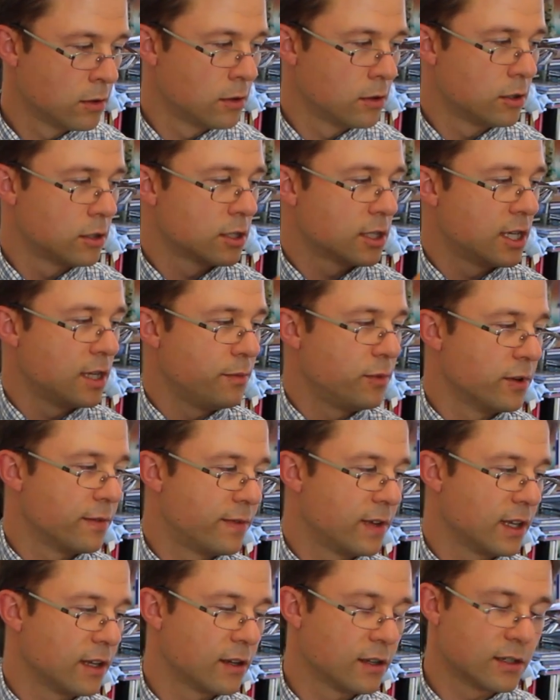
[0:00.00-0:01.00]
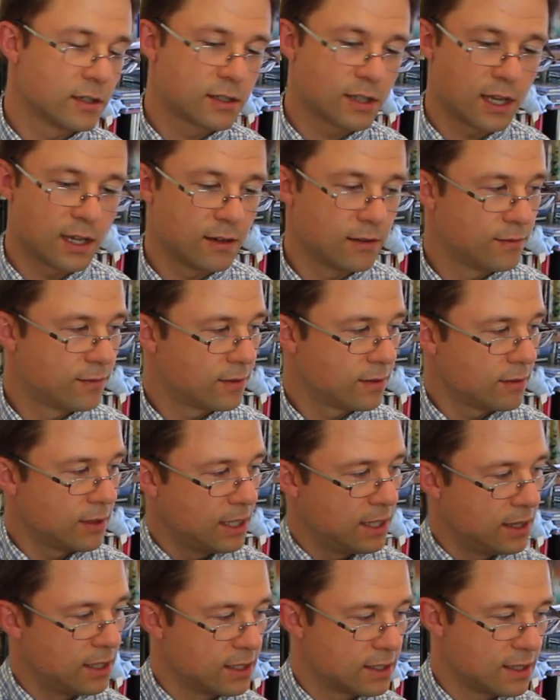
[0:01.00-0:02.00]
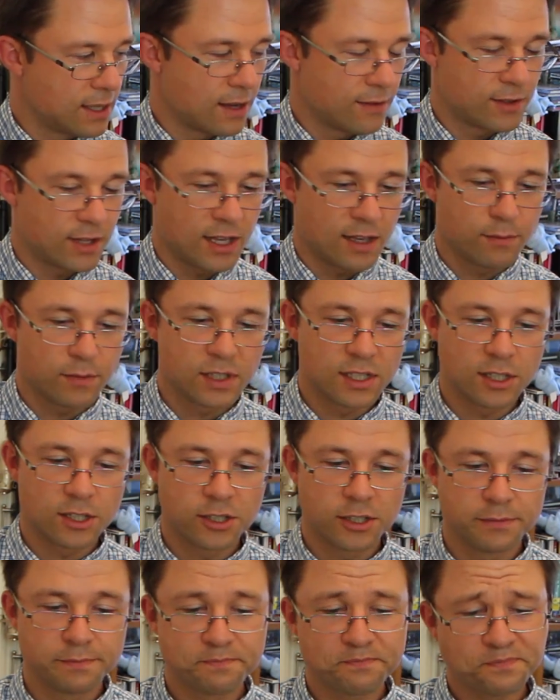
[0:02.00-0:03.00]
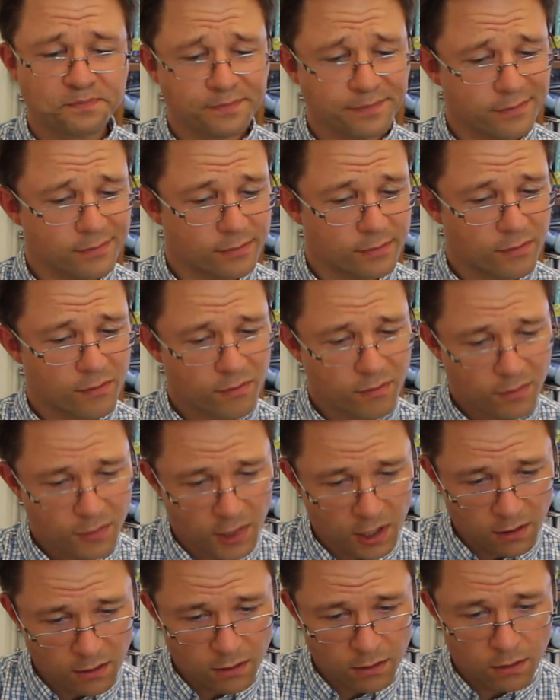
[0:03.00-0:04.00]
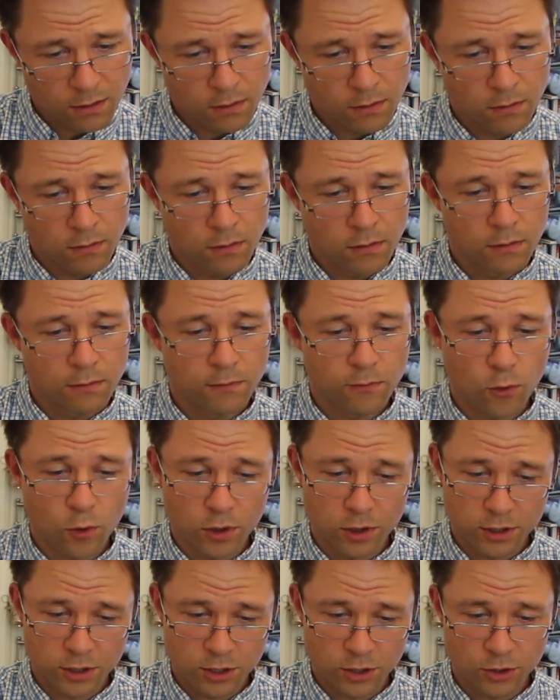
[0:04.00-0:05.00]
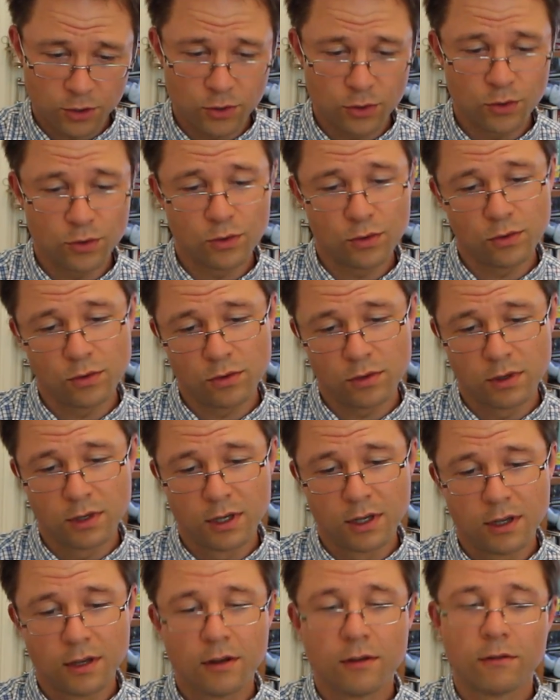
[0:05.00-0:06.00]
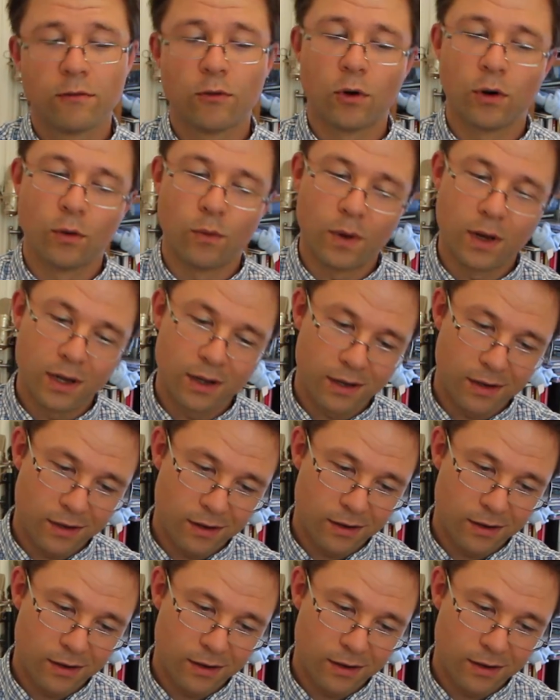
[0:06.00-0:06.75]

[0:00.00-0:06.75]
Just keep your fingers kind of in this left hand position. 4-2, 4-1,